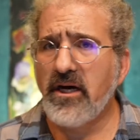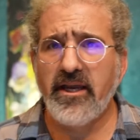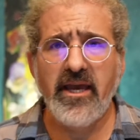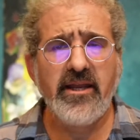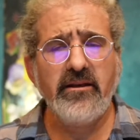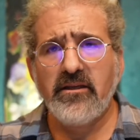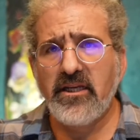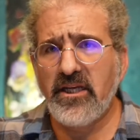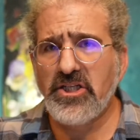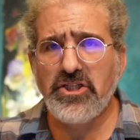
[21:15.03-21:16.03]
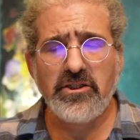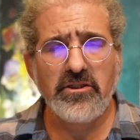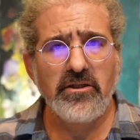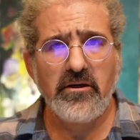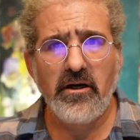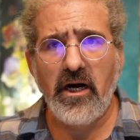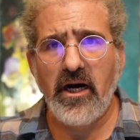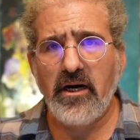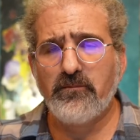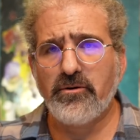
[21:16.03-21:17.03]
Again, each
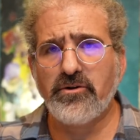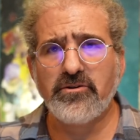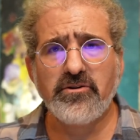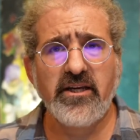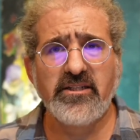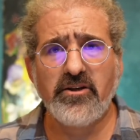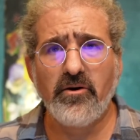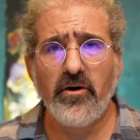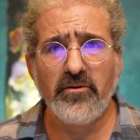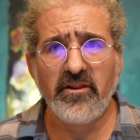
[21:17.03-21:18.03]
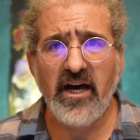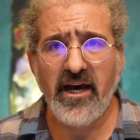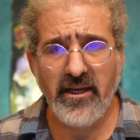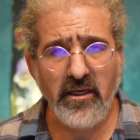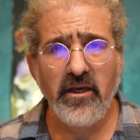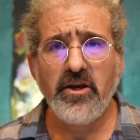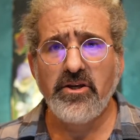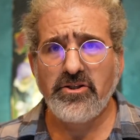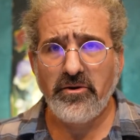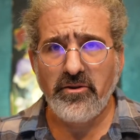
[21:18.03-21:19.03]
producer gets their own line
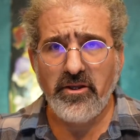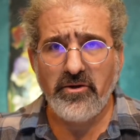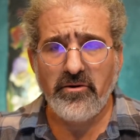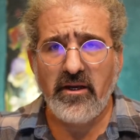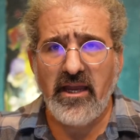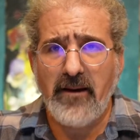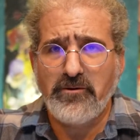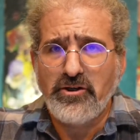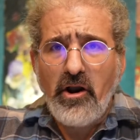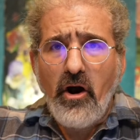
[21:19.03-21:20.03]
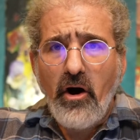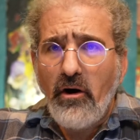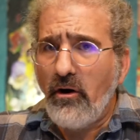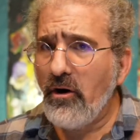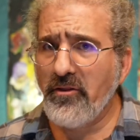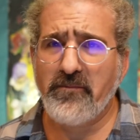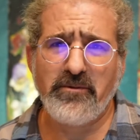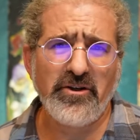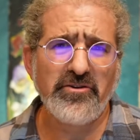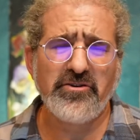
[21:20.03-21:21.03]
so that you're capturing all the
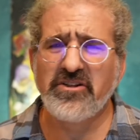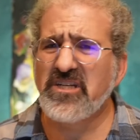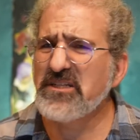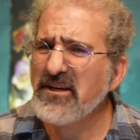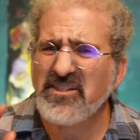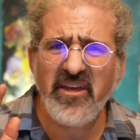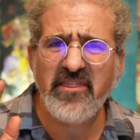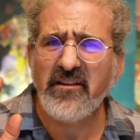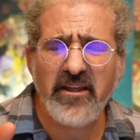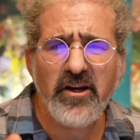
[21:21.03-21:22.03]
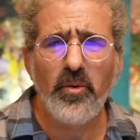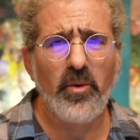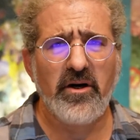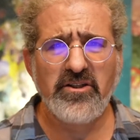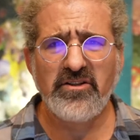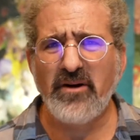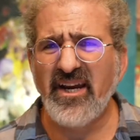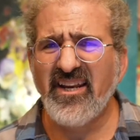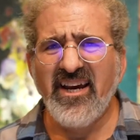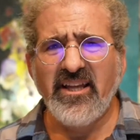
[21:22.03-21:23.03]
producers, especially the little ones,
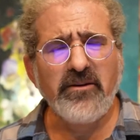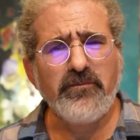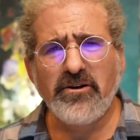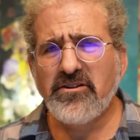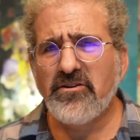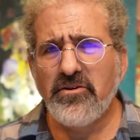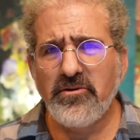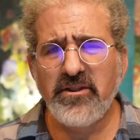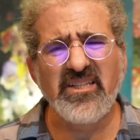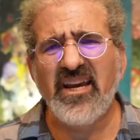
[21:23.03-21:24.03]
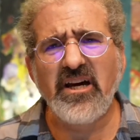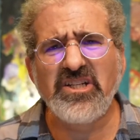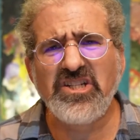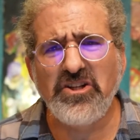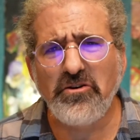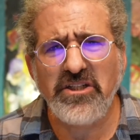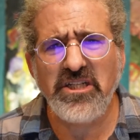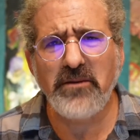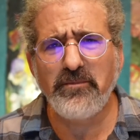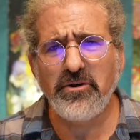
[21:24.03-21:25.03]
right? The person who is like
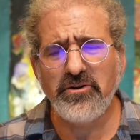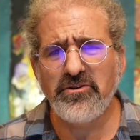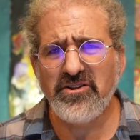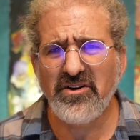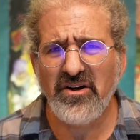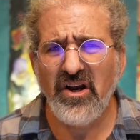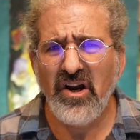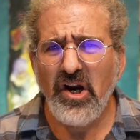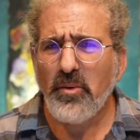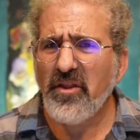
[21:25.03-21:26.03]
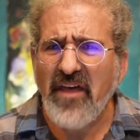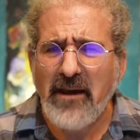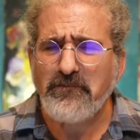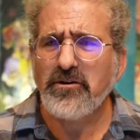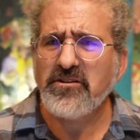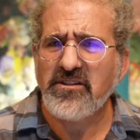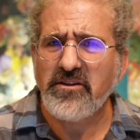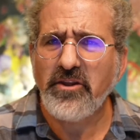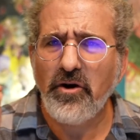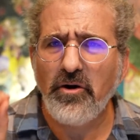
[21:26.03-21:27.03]
associate producer, well, that person's at
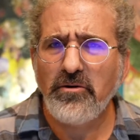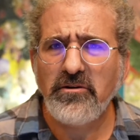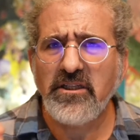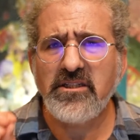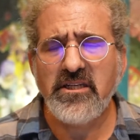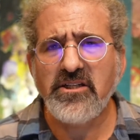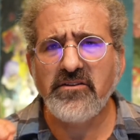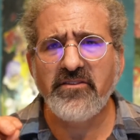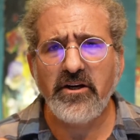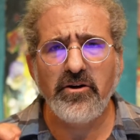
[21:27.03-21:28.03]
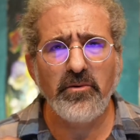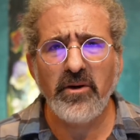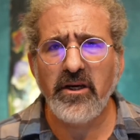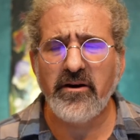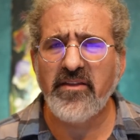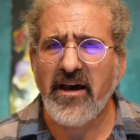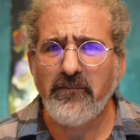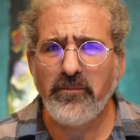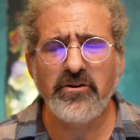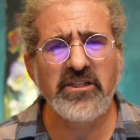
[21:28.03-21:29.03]
the early stage of their career, and that
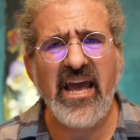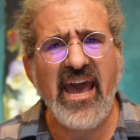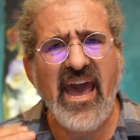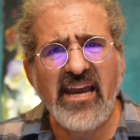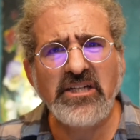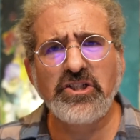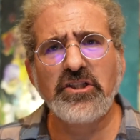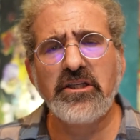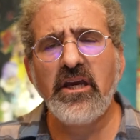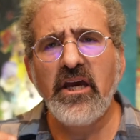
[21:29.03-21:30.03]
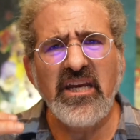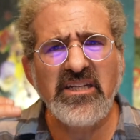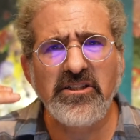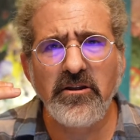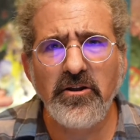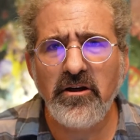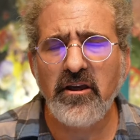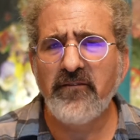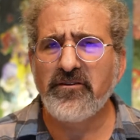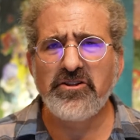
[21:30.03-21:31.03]
person actually is
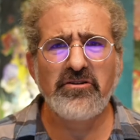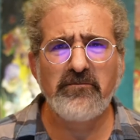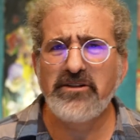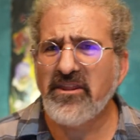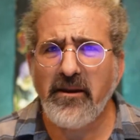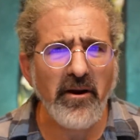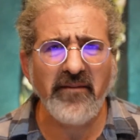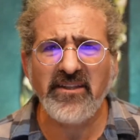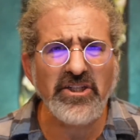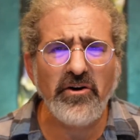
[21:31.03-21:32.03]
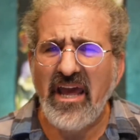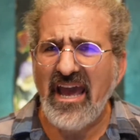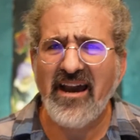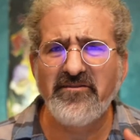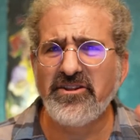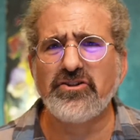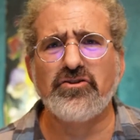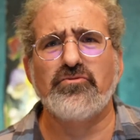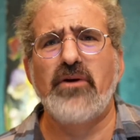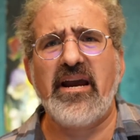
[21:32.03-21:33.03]
looking for scripts, and they probably don't have the
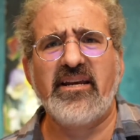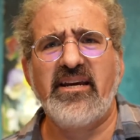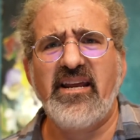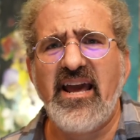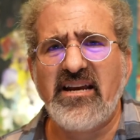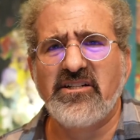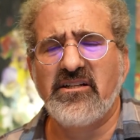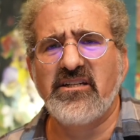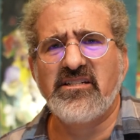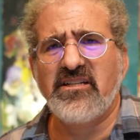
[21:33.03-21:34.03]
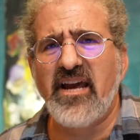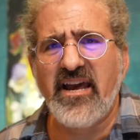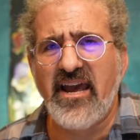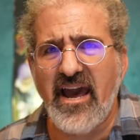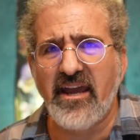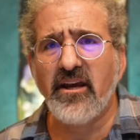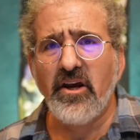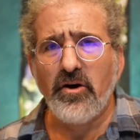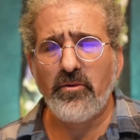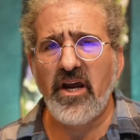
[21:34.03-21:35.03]
direct connection to CAA,
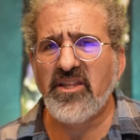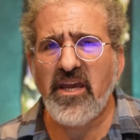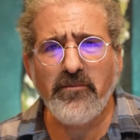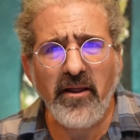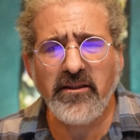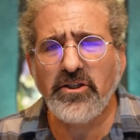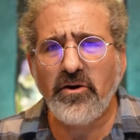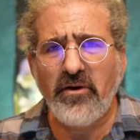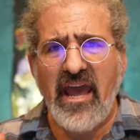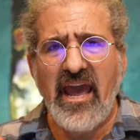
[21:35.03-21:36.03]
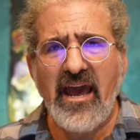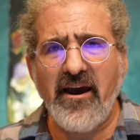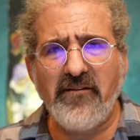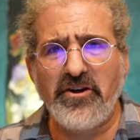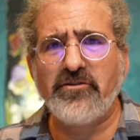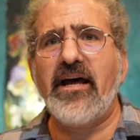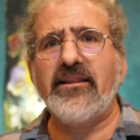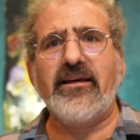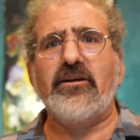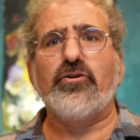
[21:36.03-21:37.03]
right? They probably they're not
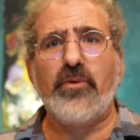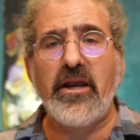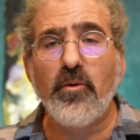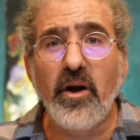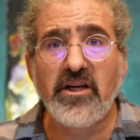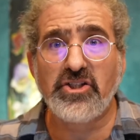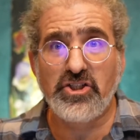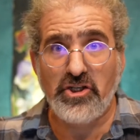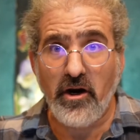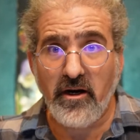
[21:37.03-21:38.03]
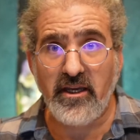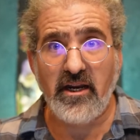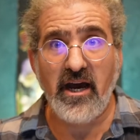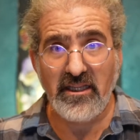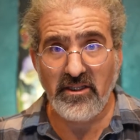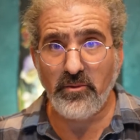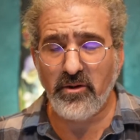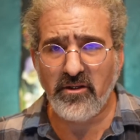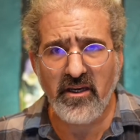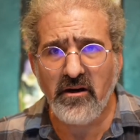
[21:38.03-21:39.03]
like the great white shark in
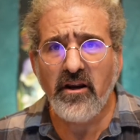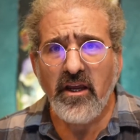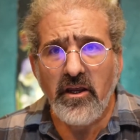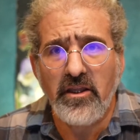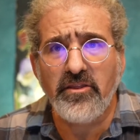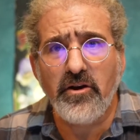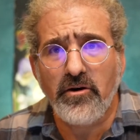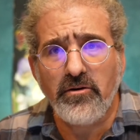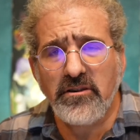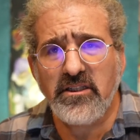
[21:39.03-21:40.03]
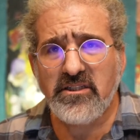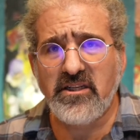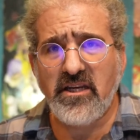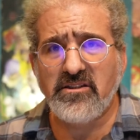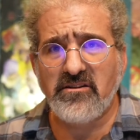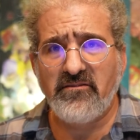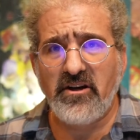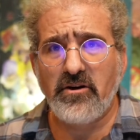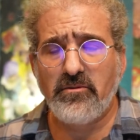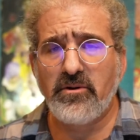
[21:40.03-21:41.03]
Hollywood. They're in the early stages of their
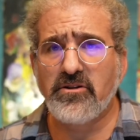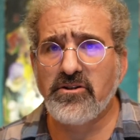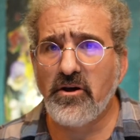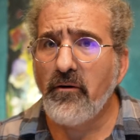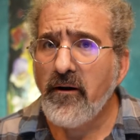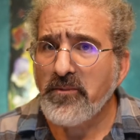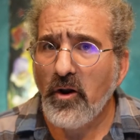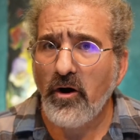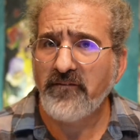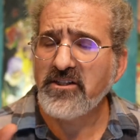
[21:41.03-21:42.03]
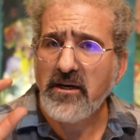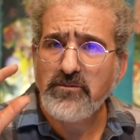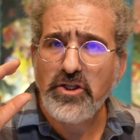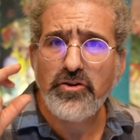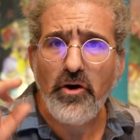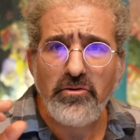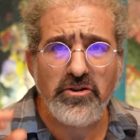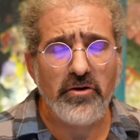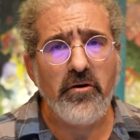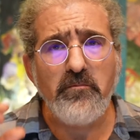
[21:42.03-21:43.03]
career. So oftentimes those
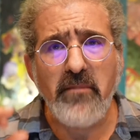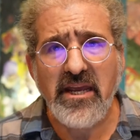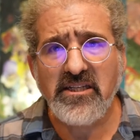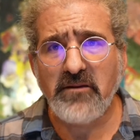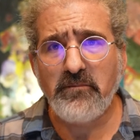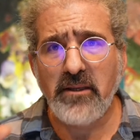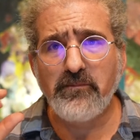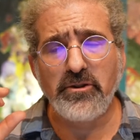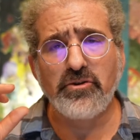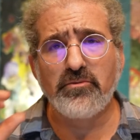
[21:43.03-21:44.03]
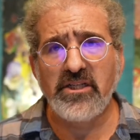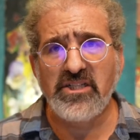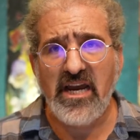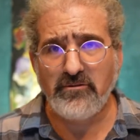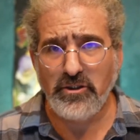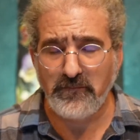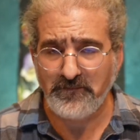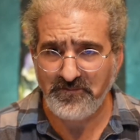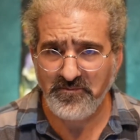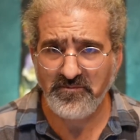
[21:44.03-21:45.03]
are amazing people to reach out to.
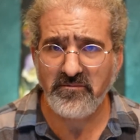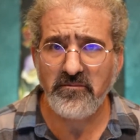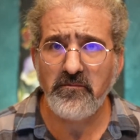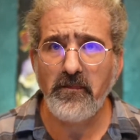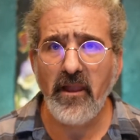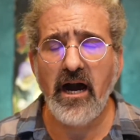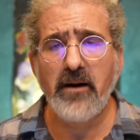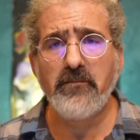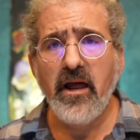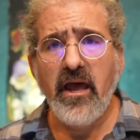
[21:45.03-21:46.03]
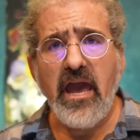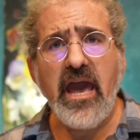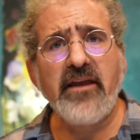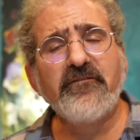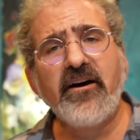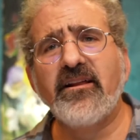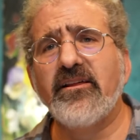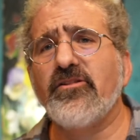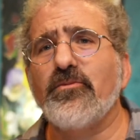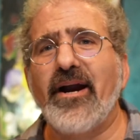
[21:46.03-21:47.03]
And finally,
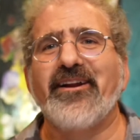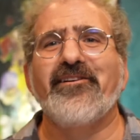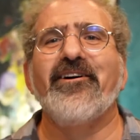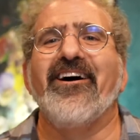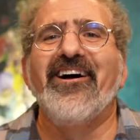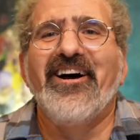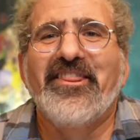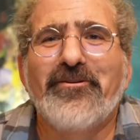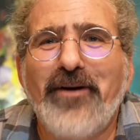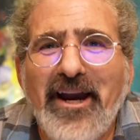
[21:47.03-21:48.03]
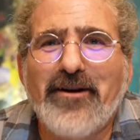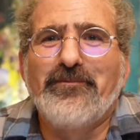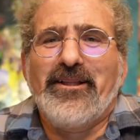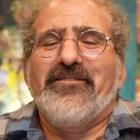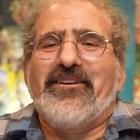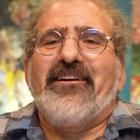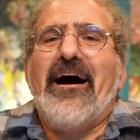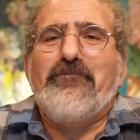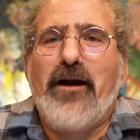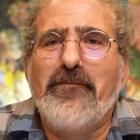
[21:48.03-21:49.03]
the writer. The writer, believe it or
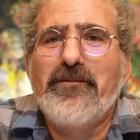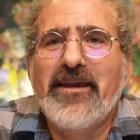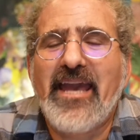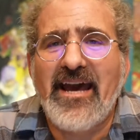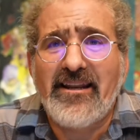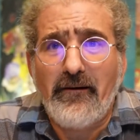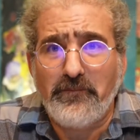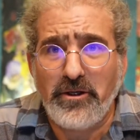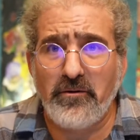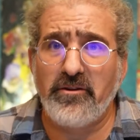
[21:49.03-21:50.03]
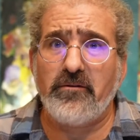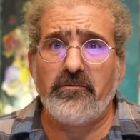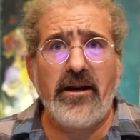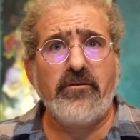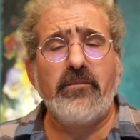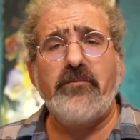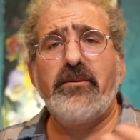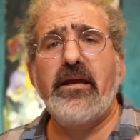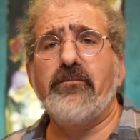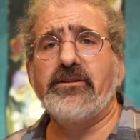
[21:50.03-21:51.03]
not, probably can't help you. The writer might
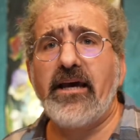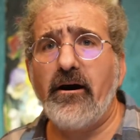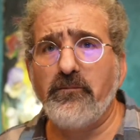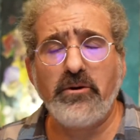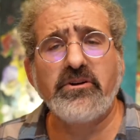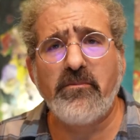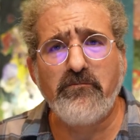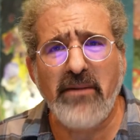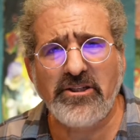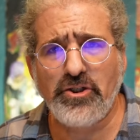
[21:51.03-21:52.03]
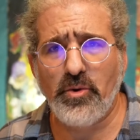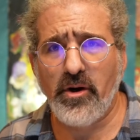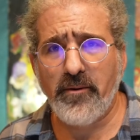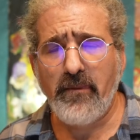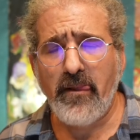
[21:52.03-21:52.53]
be able to help you as a mentor.